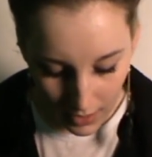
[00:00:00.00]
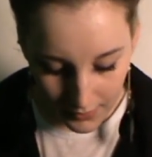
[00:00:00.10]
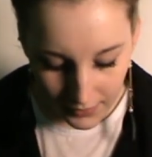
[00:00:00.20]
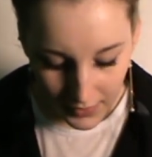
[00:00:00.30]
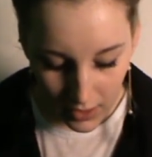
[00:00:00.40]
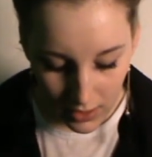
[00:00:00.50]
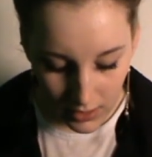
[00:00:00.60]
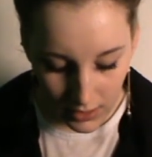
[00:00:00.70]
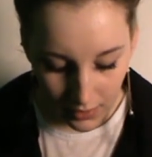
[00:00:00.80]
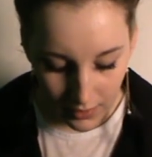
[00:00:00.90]
think the
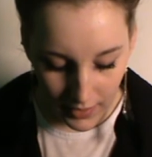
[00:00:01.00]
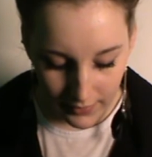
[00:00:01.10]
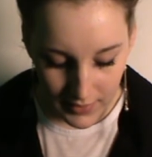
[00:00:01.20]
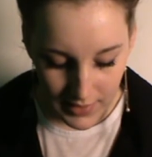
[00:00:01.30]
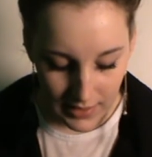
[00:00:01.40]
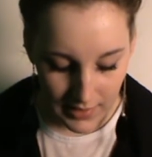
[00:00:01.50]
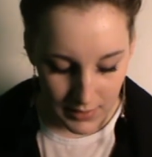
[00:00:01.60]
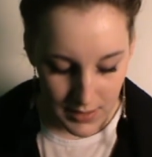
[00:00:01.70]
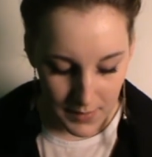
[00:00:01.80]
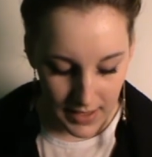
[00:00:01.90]
only thing that stands
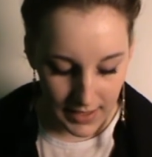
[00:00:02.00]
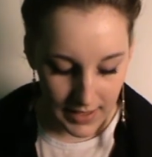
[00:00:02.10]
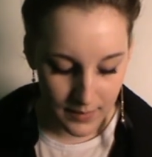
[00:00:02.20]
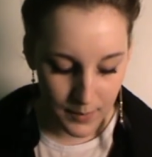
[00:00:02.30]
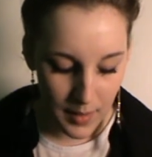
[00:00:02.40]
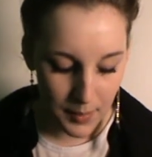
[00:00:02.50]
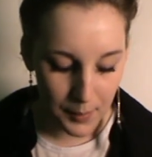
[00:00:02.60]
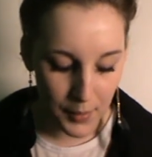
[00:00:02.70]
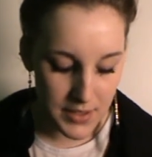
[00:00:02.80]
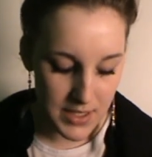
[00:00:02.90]
out to me is
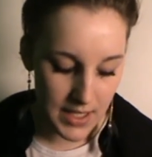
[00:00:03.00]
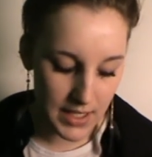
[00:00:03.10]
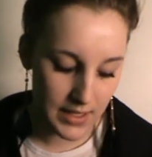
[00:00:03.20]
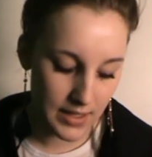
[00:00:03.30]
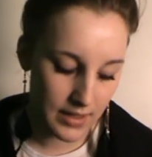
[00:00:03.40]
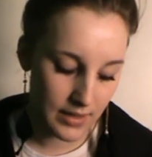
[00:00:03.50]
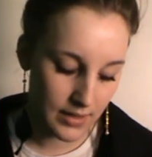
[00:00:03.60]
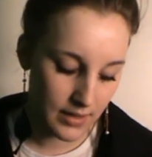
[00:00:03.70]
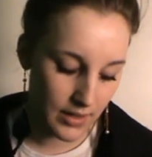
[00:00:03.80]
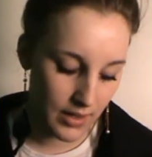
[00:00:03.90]
maybe putting
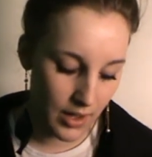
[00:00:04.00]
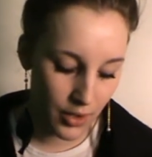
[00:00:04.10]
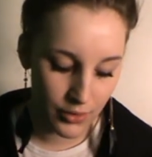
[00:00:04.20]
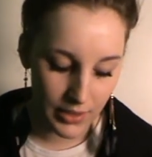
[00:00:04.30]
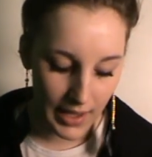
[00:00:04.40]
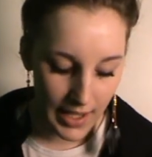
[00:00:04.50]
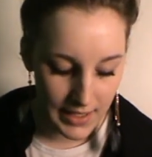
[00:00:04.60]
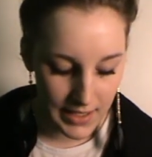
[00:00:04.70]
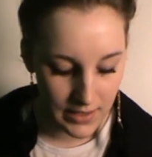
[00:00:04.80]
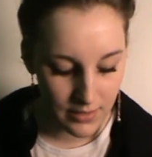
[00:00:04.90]
an
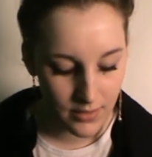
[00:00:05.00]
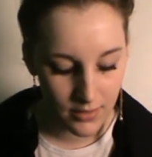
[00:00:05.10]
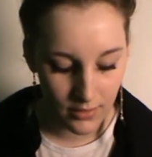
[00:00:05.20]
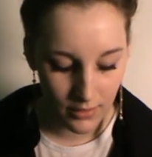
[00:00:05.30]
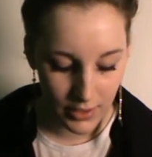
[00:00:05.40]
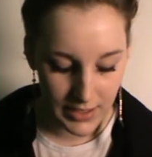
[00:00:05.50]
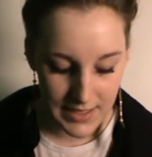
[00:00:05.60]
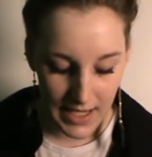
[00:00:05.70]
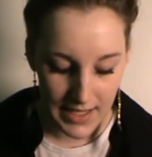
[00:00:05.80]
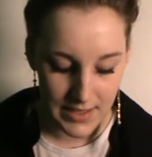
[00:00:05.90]
underlining on your
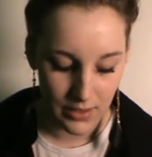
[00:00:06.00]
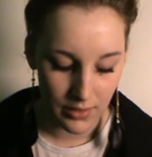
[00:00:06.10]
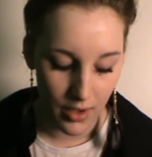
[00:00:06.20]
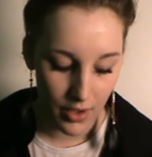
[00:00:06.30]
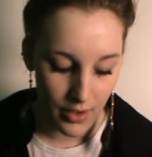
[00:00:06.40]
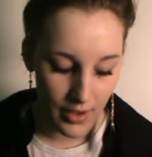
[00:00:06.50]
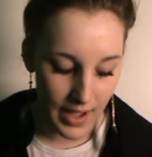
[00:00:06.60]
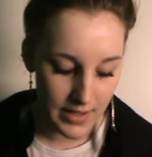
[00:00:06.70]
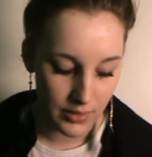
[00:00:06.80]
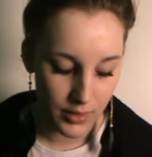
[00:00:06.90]
title or
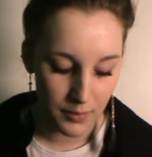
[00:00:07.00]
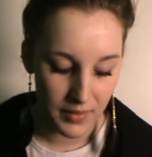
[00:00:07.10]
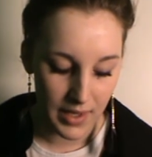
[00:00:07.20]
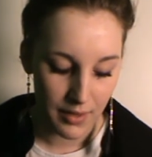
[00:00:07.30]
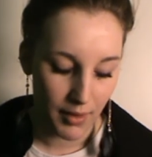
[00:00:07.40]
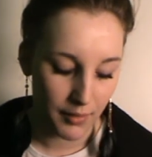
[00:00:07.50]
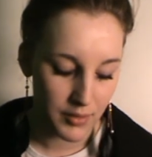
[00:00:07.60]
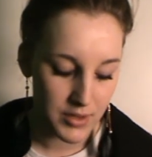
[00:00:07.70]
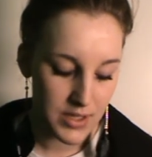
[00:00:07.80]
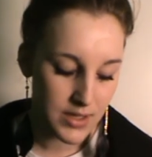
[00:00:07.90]
adding something
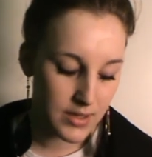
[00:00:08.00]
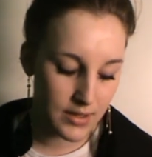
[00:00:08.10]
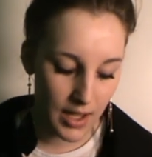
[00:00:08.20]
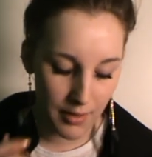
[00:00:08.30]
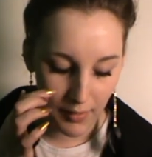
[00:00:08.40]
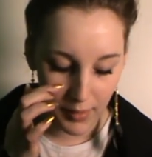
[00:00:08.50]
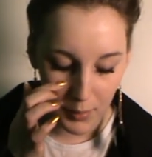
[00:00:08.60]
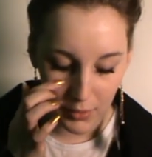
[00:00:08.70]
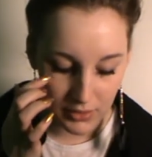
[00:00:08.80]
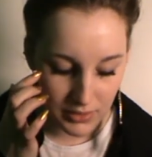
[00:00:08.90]
around the
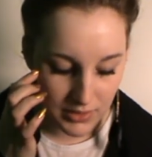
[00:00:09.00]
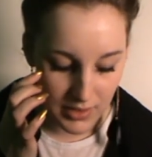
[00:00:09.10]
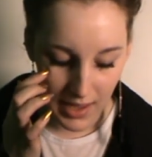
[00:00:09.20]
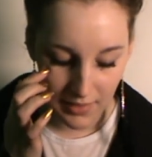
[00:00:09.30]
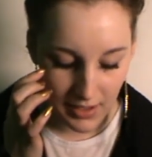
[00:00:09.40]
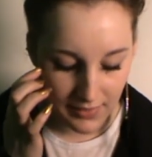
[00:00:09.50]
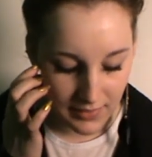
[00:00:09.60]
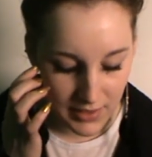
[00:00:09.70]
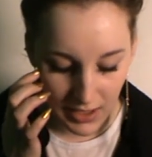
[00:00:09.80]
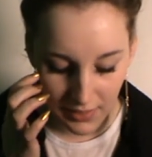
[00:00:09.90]
pulse area.
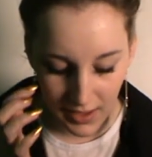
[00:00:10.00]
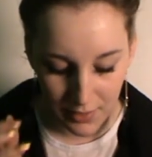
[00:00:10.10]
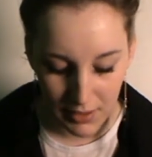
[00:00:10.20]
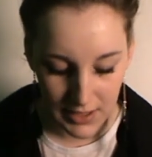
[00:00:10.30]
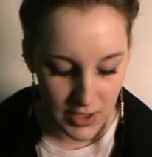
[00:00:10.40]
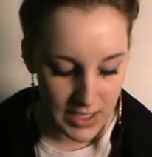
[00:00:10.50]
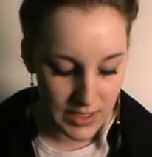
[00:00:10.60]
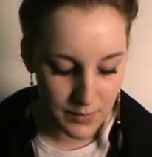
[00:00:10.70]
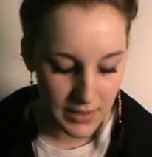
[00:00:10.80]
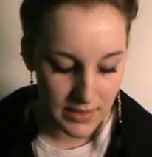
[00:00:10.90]
That's the only thing I'd really
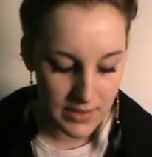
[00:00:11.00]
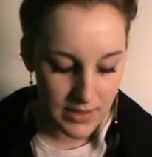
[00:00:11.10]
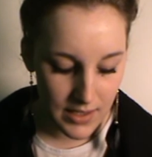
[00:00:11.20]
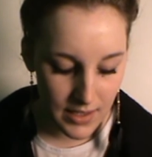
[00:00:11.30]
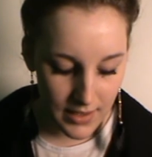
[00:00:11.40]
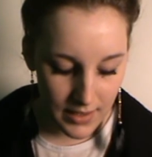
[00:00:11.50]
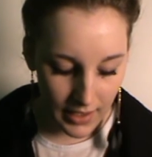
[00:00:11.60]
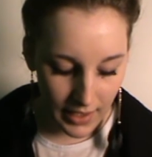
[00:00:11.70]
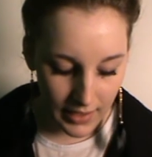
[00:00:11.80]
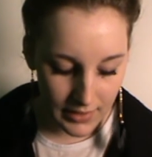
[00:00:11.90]
change because
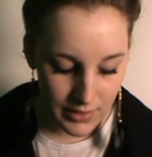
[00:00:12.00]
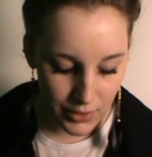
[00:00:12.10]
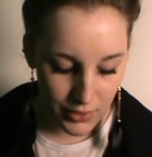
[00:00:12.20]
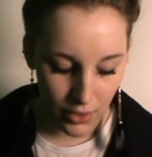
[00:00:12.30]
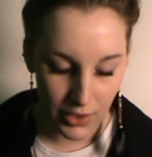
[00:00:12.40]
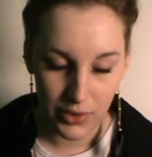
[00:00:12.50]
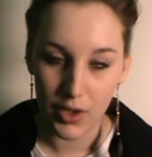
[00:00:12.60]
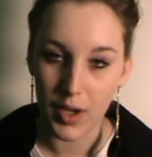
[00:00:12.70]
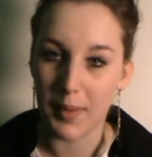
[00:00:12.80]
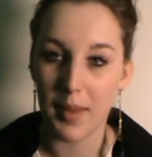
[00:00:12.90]
it's just on its
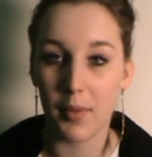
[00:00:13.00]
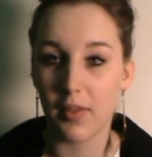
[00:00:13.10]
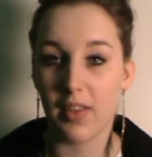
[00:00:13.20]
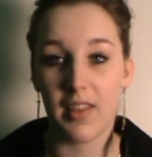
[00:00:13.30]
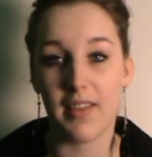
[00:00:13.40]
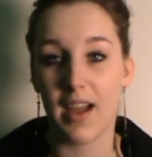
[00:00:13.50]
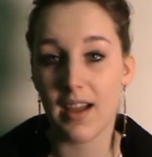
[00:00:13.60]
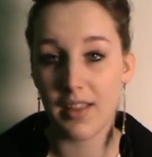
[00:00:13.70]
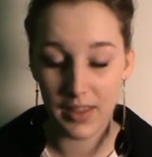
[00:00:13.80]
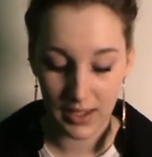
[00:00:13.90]
own a bit, but other than
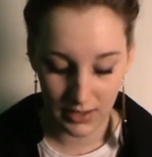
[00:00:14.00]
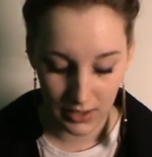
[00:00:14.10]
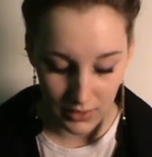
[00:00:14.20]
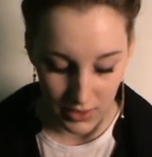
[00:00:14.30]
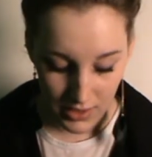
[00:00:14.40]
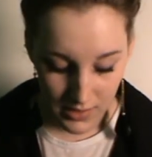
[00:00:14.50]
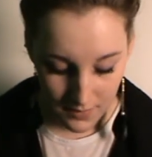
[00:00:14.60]
that I think it looks good.